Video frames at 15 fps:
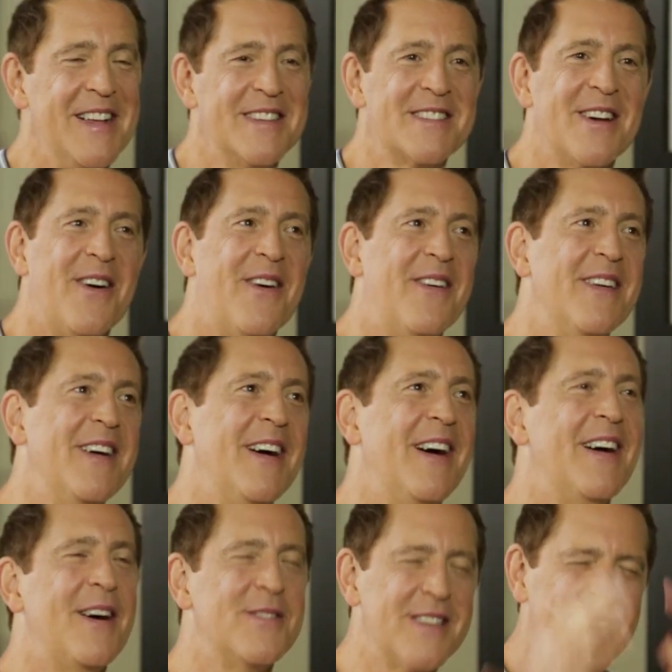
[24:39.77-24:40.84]
So
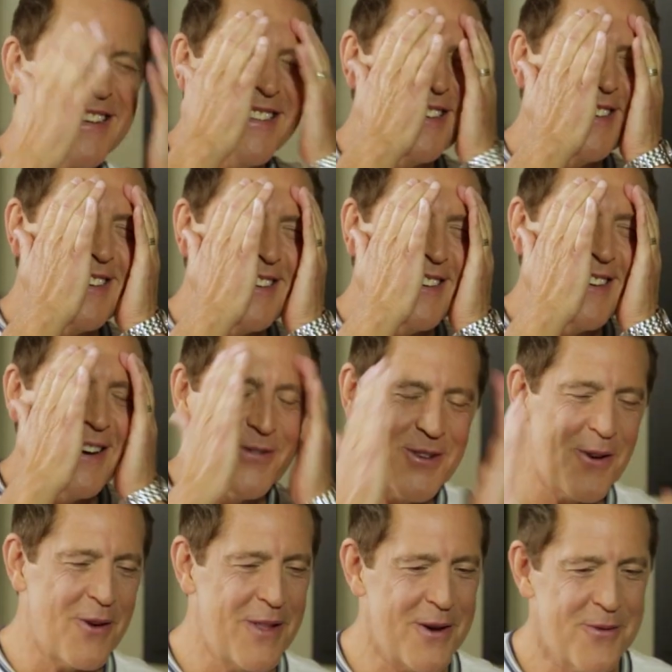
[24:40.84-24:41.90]
I was like, oh,
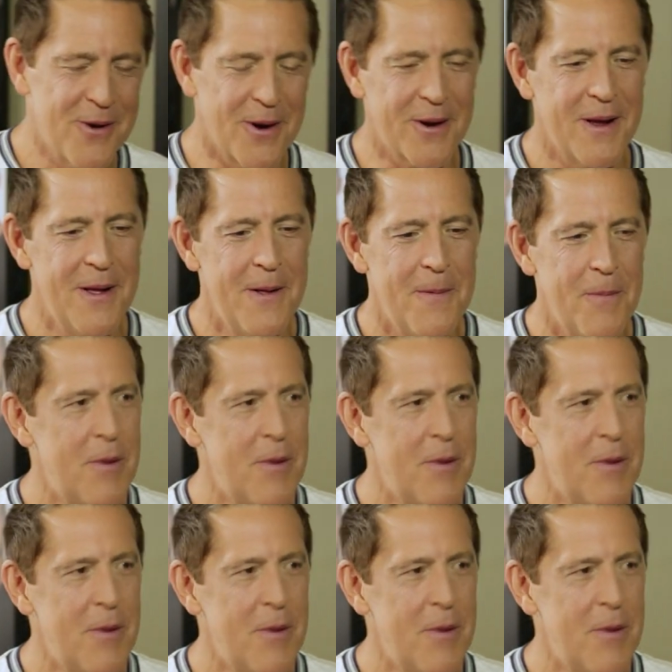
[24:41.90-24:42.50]
after all that work.